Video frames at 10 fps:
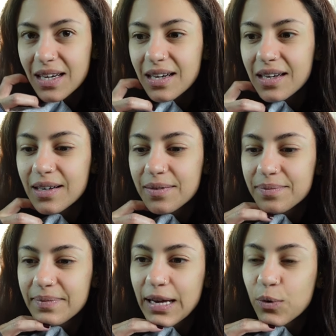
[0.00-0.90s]

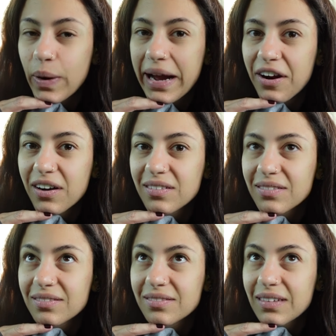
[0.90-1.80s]
and wear
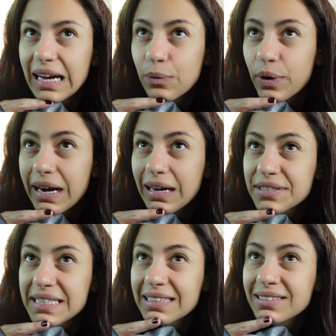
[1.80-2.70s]
and work
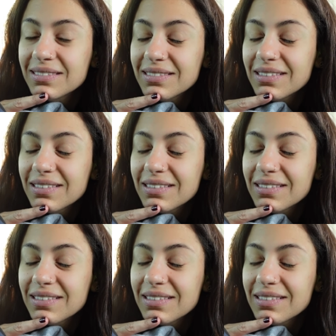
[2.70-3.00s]
out in.